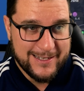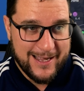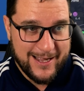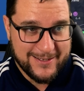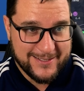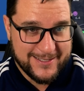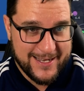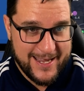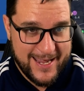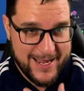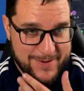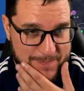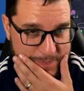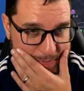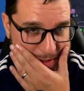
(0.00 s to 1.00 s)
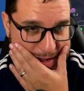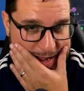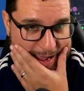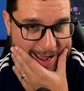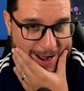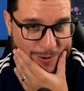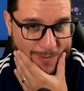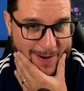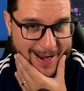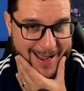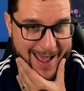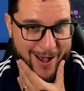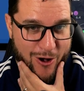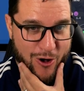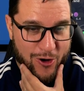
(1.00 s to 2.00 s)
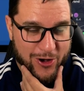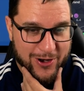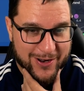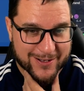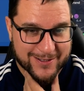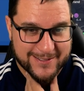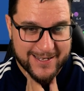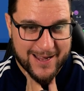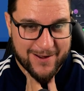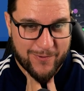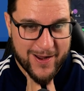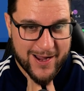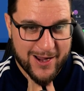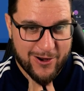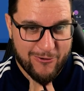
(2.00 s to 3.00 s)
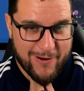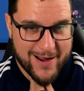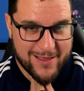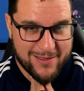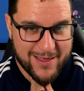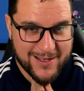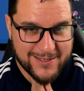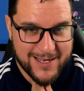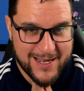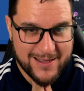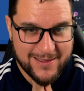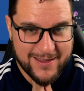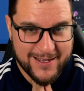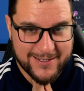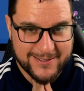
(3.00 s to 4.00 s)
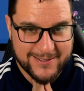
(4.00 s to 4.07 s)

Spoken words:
And see how we get on and see if we can create things in this